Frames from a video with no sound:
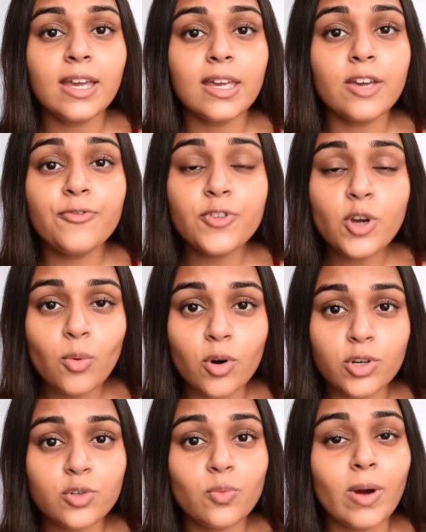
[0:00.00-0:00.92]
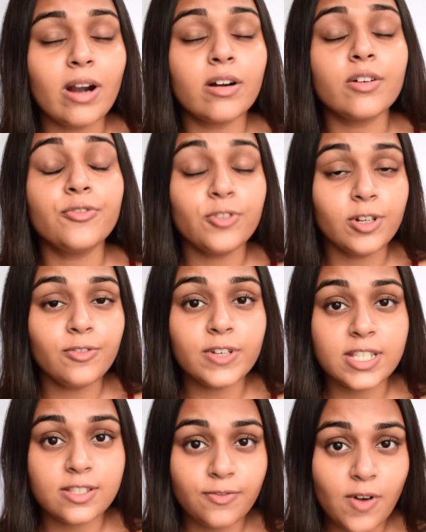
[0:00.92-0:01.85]
If you want to wear a full
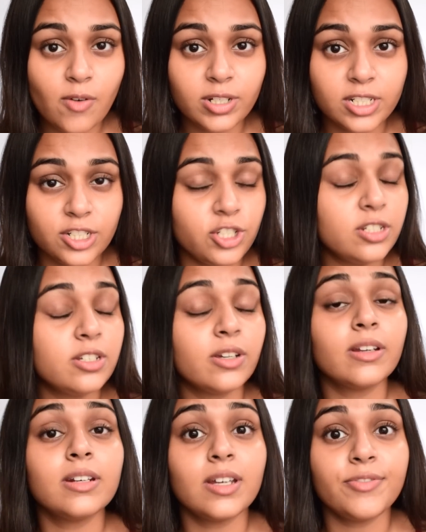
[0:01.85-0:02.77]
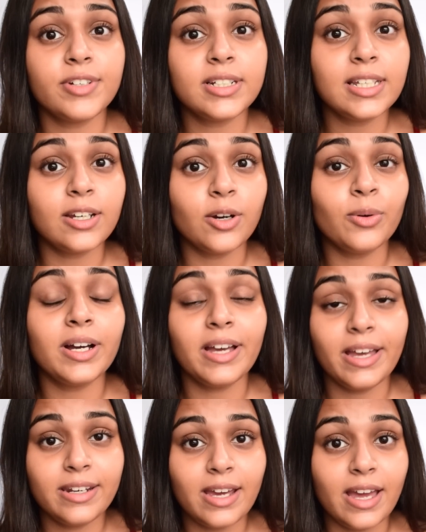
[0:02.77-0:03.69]
face of foundation, you can definitely go
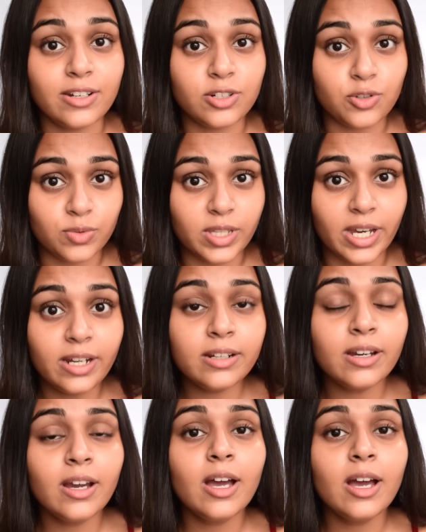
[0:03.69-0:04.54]
ahead and do that.